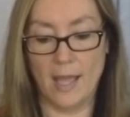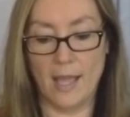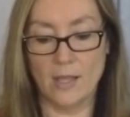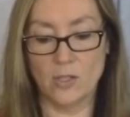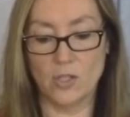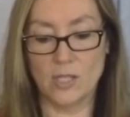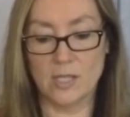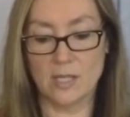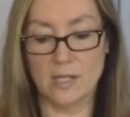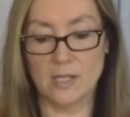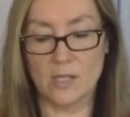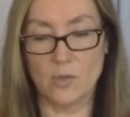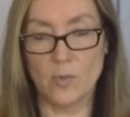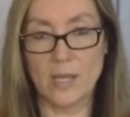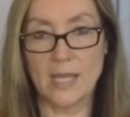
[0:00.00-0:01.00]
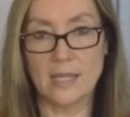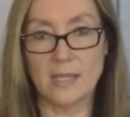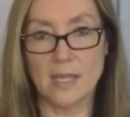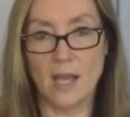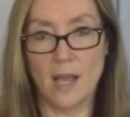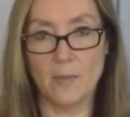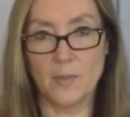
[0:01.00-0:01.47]
And she's going to swing it
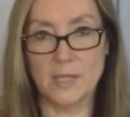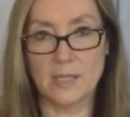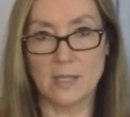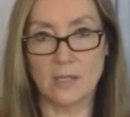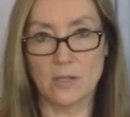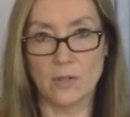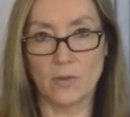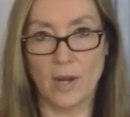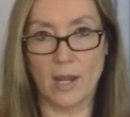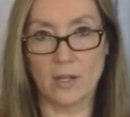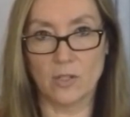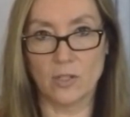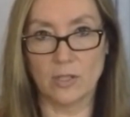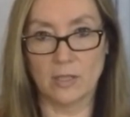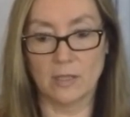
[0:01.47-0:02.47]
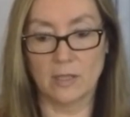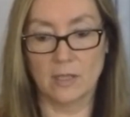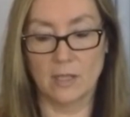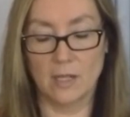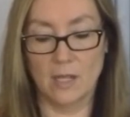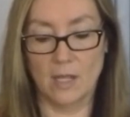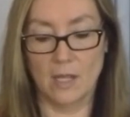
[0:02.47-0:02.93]
the opposite
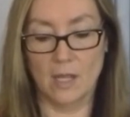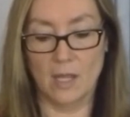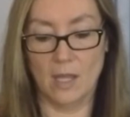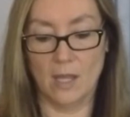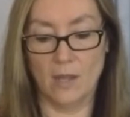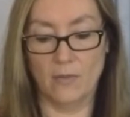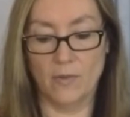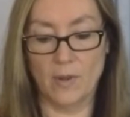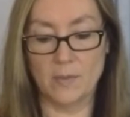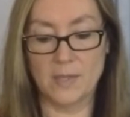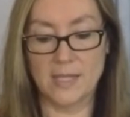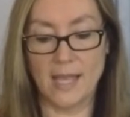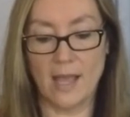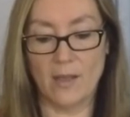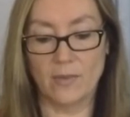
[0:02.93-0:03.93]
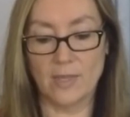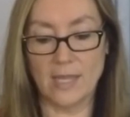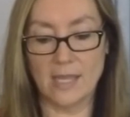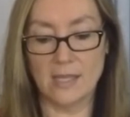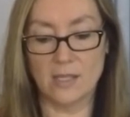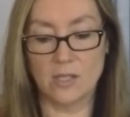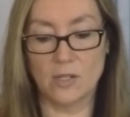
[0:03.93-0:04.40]
direction, from
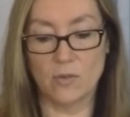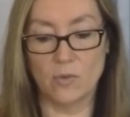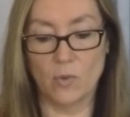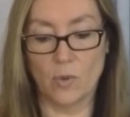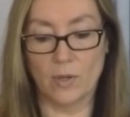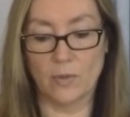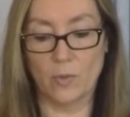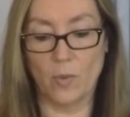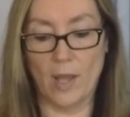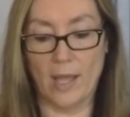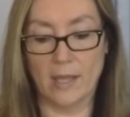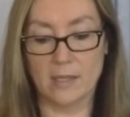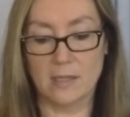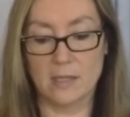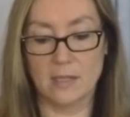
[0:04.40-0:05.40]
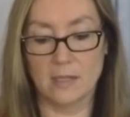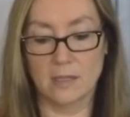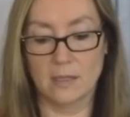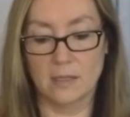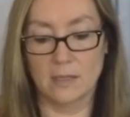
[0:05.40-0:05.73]
southeast to northwest.